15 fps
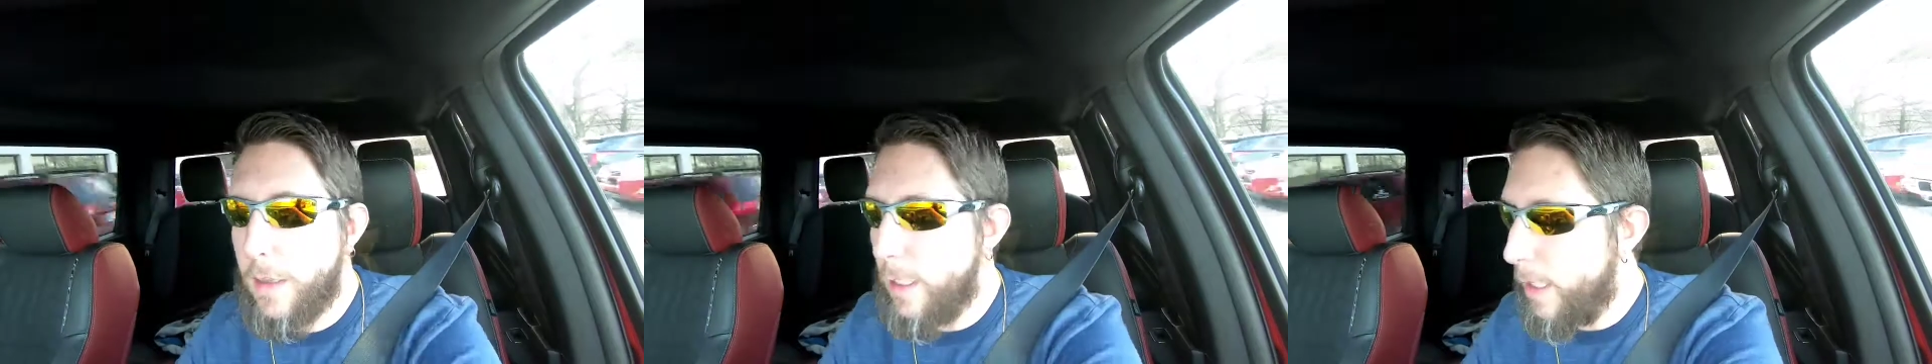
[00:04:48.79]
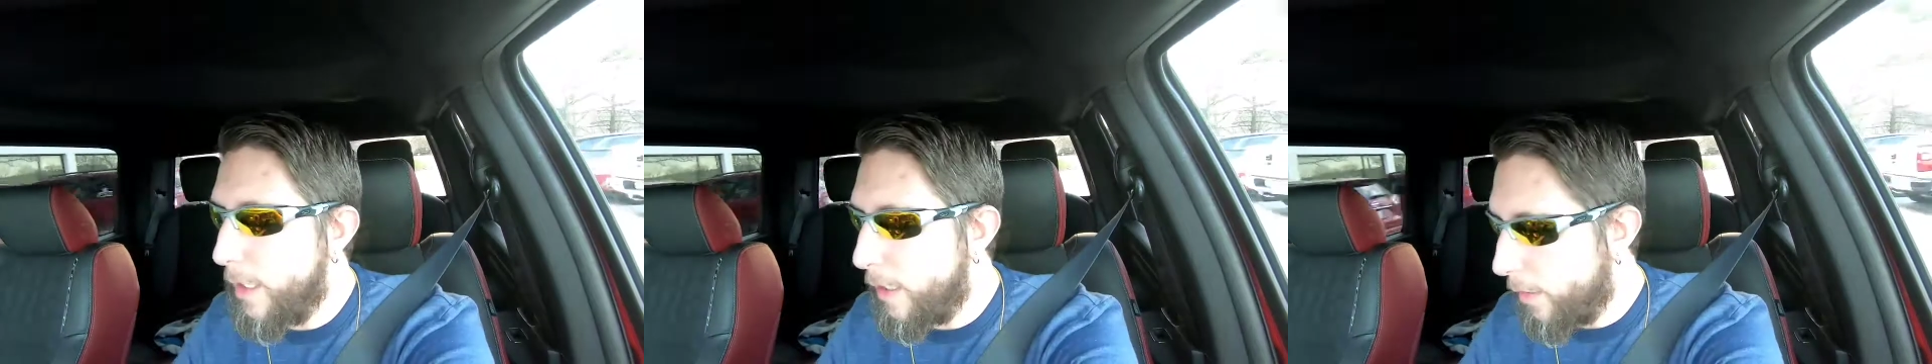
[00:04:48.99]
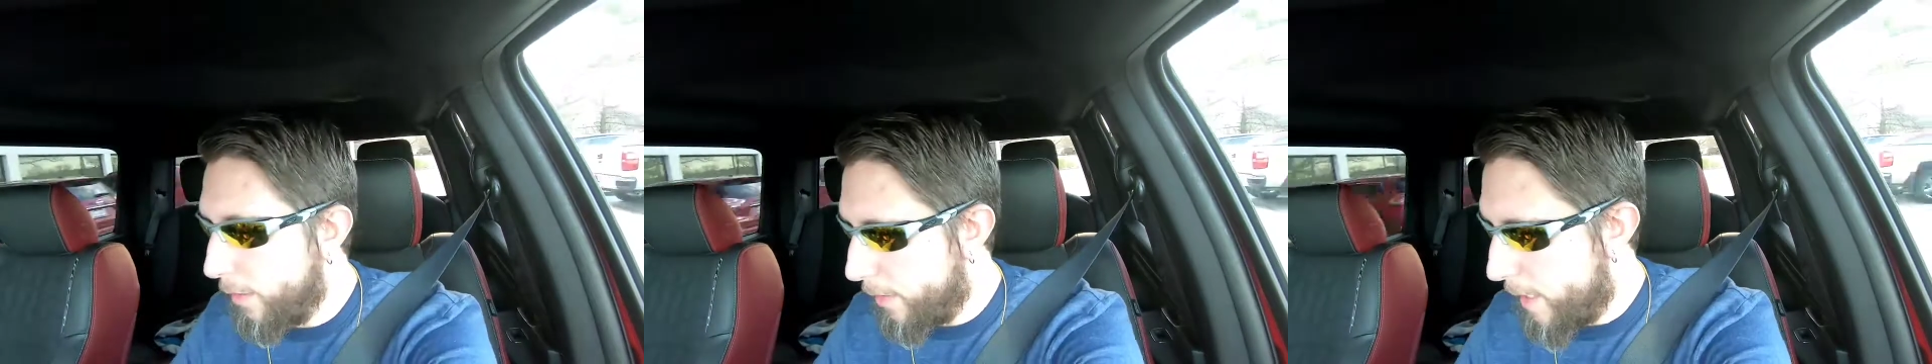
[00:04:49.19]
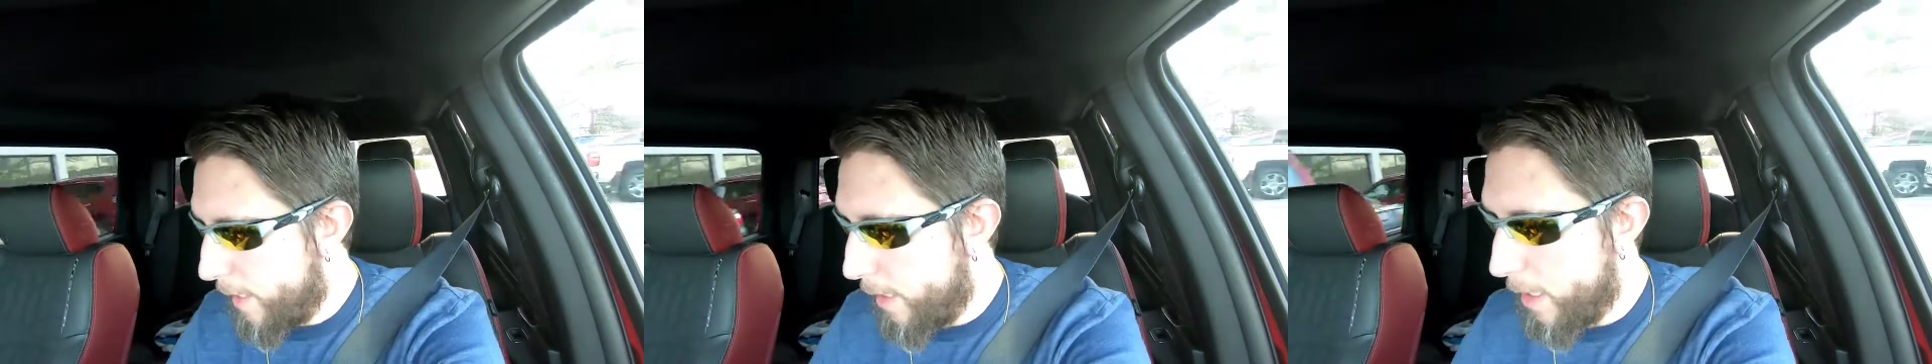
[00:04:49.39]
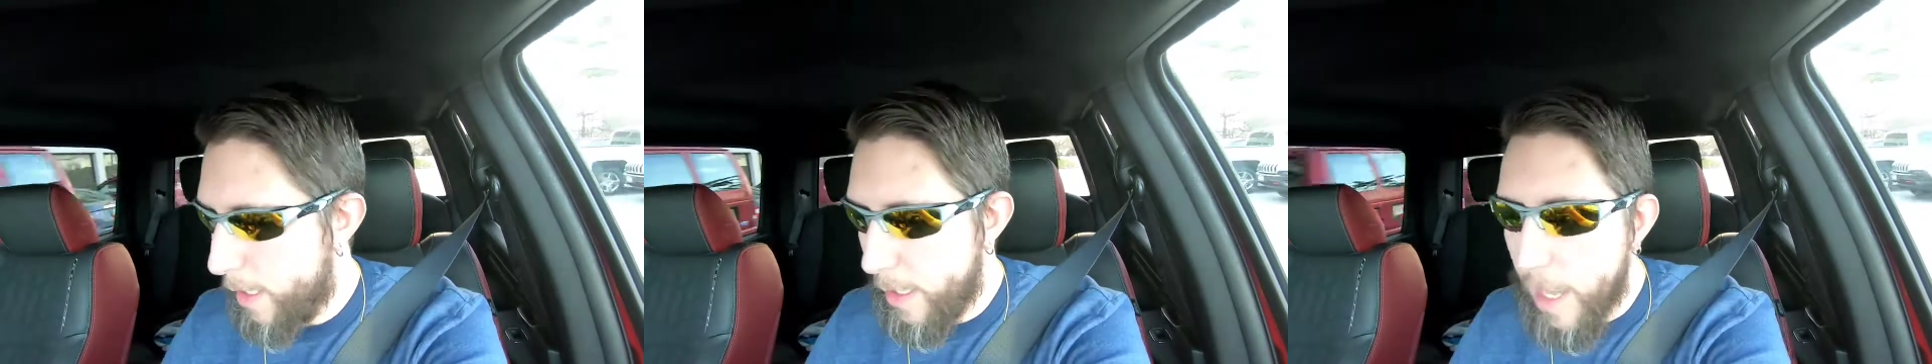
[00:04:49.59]
thing
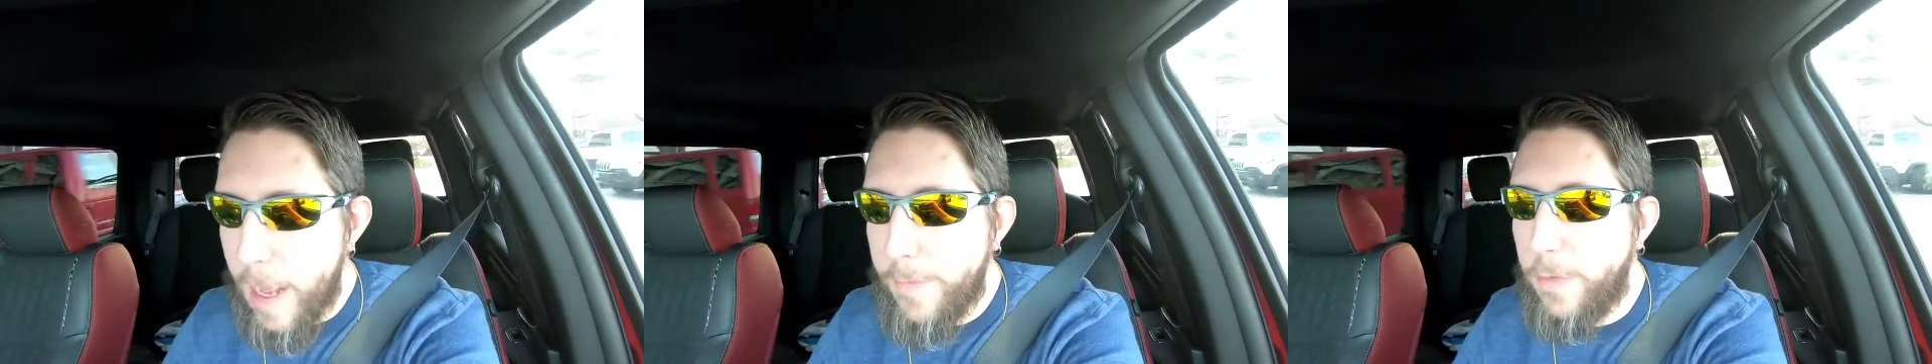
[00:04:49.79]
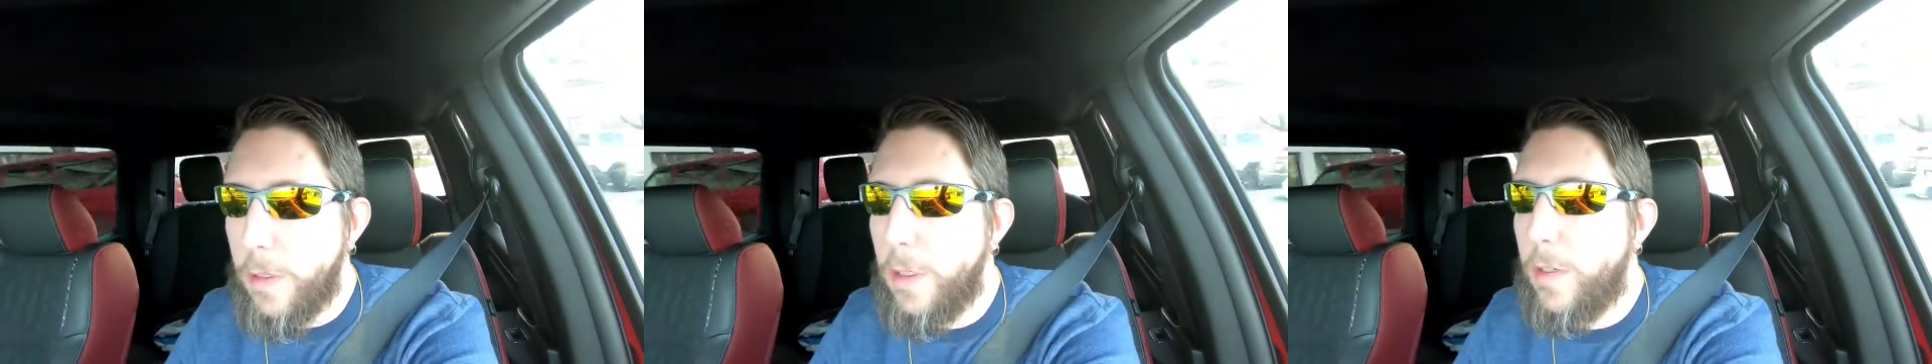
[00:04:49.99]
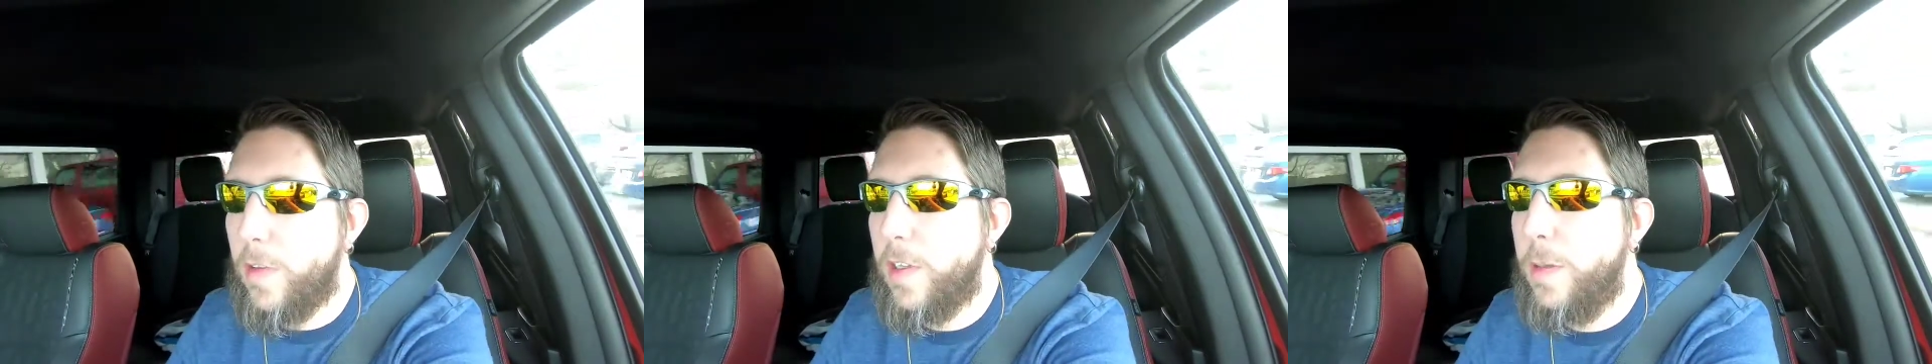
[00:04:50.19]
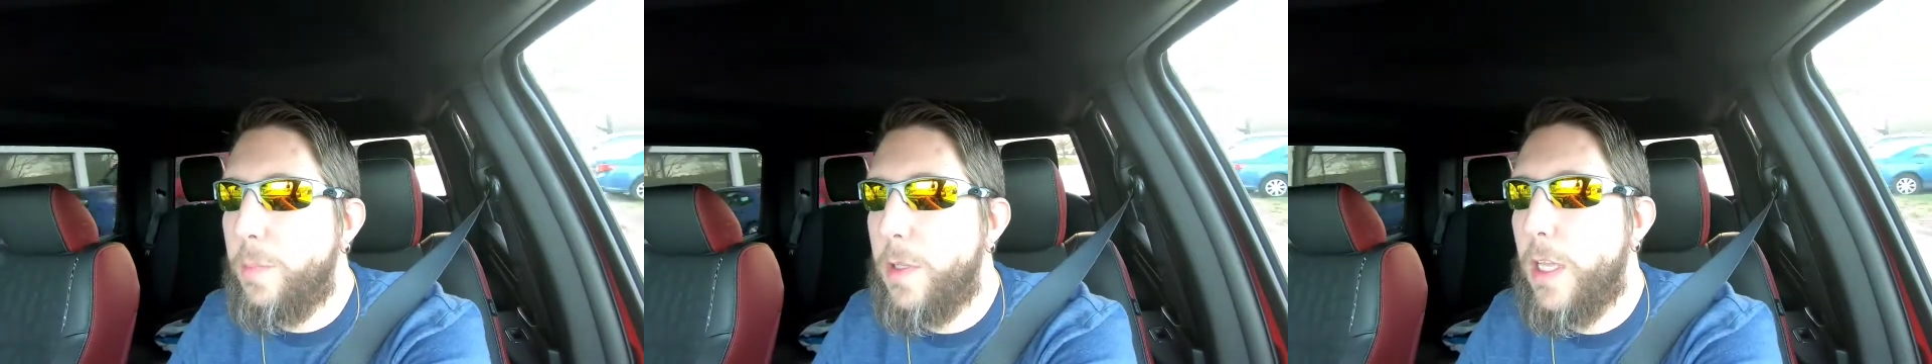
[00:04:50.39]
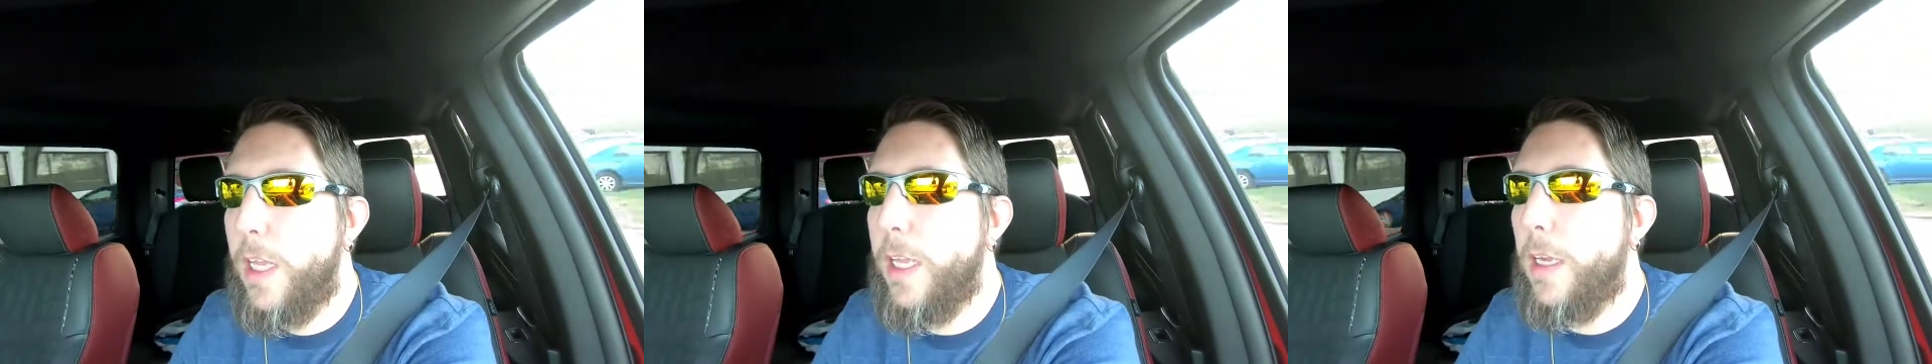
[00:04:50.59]
ever, it
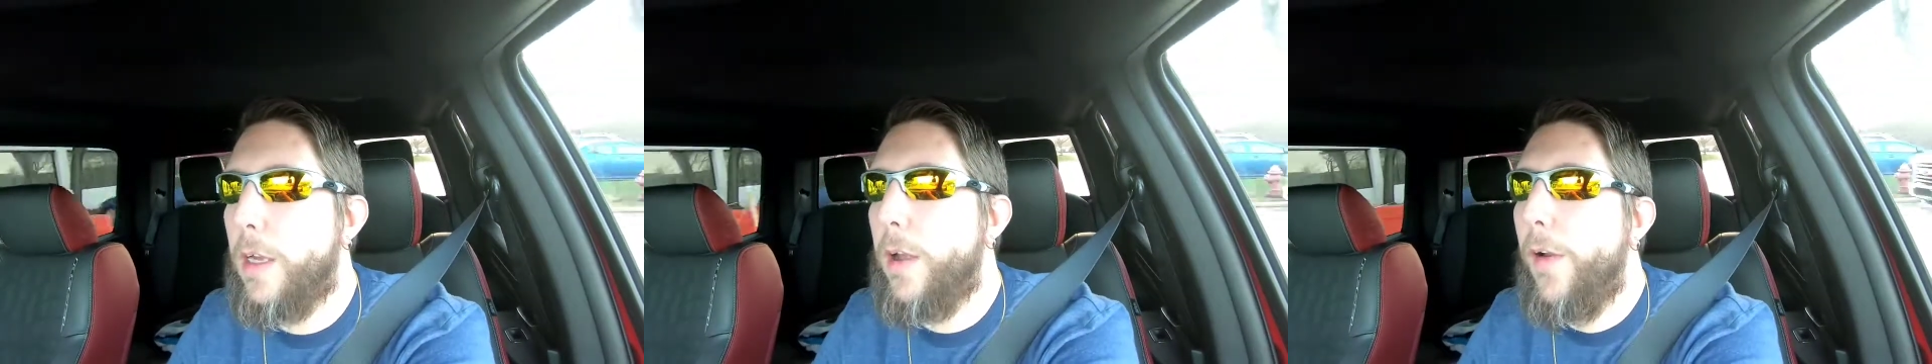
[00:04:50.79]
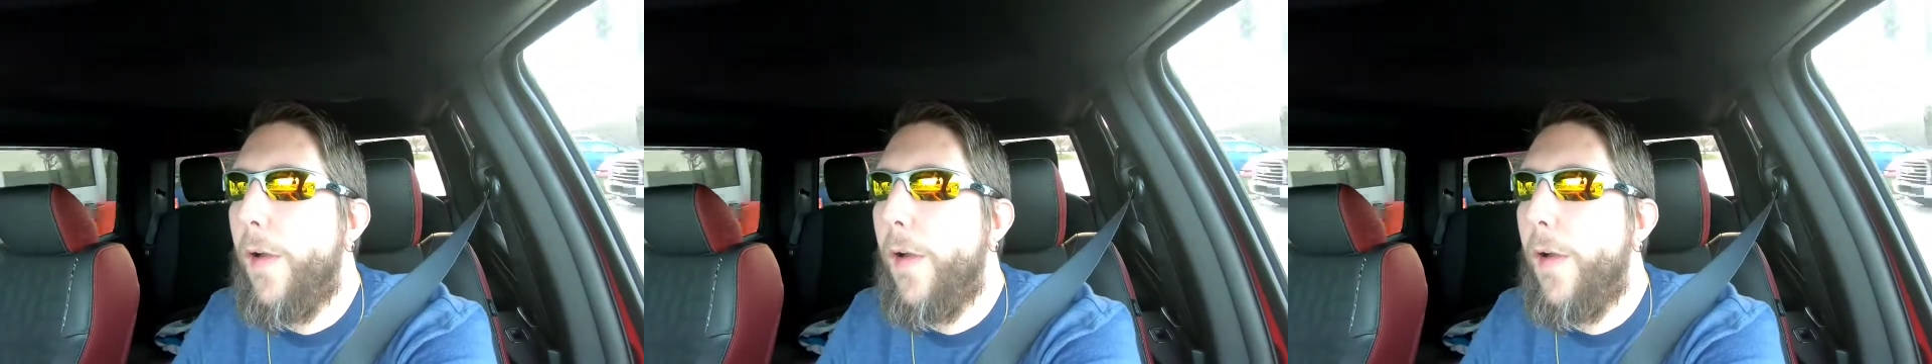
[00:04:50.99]
seemed like.